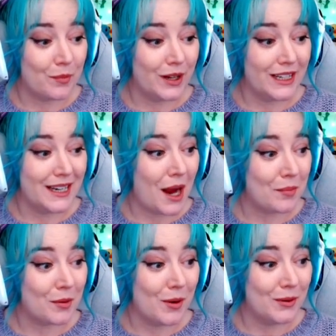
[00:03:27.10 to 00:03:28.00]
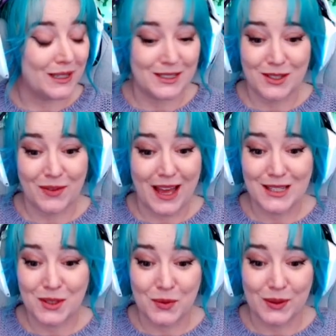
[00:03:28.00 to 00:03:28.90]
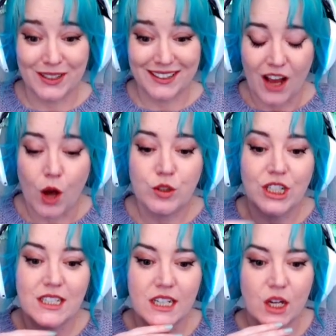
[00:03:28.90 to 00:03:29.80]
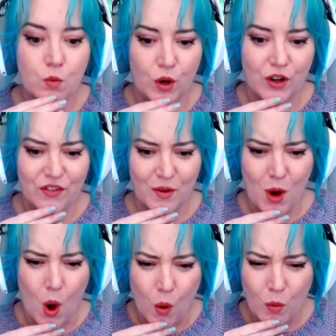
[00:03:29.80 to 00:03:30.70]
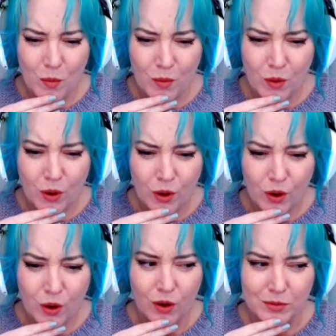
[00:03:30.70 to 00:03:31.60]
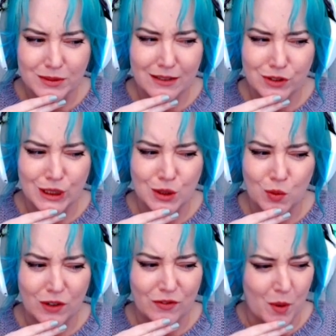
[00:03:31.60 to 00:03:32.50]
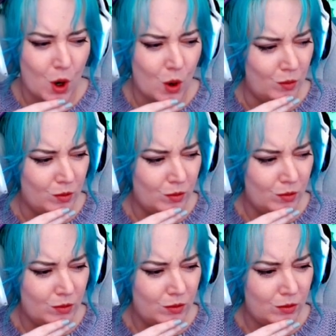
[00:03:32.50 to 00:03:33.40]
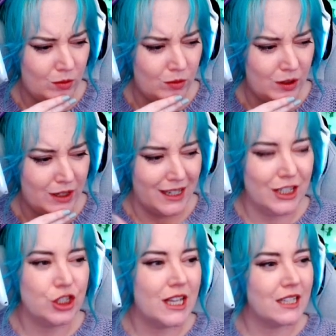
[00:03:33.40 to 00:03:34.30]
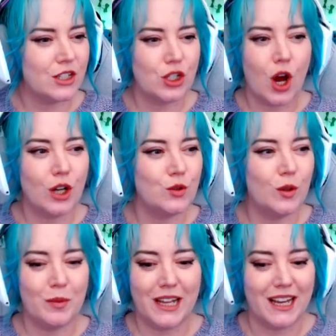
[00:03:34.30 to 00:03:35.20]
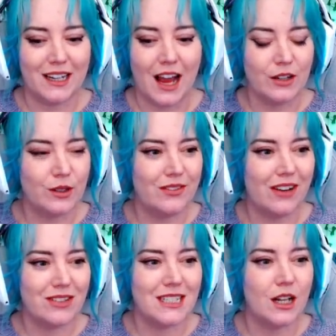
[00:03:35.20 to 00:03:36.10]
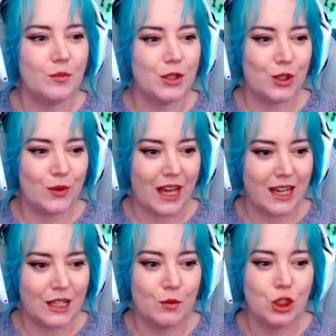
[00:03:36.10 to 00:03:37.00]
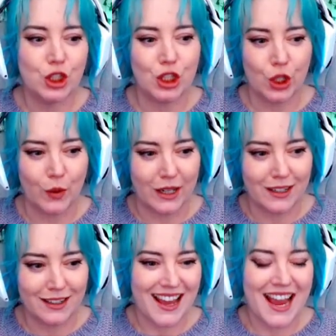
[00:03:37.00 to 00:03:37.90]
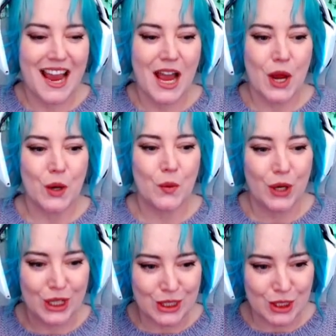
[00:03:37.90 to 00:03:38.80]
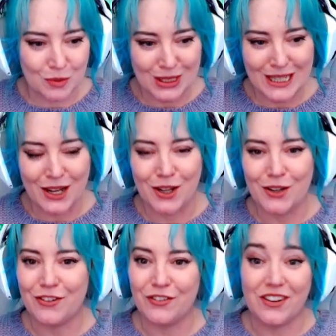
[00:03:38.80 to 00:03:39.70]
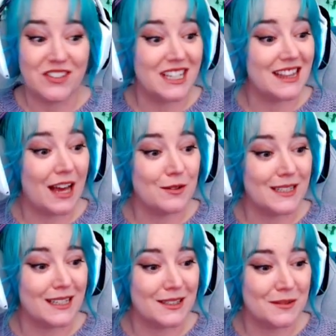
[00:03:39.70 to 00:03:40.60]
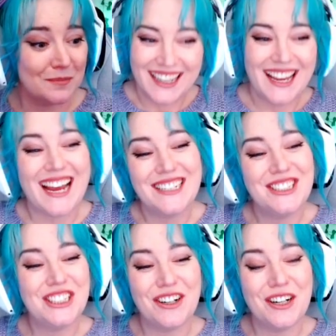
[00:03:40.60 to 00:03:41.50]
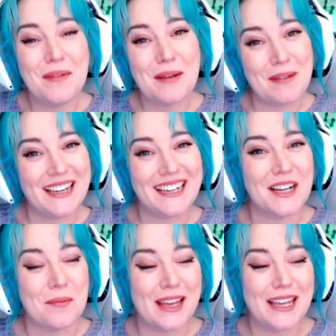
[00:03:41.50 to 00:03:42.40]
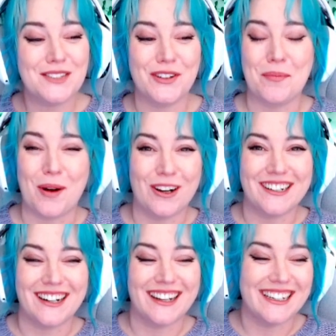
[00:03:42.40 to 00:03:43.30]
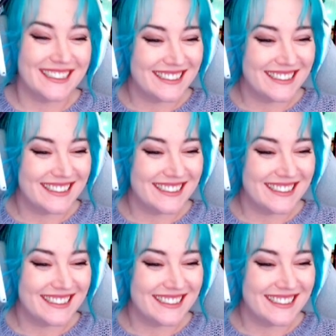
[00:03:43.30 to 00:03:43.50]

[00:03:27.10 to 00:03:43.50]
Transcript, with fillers: but he got promoted, so that's cool. Oh, Jason can work from home? I'm just gonna have Jason work from home. He just has to talk to a plant. I don't even have to tell him to do that. He would just do it. And we're gonna super sell for 15,000. I had Sherry make bacon cupcakes for the party tonight.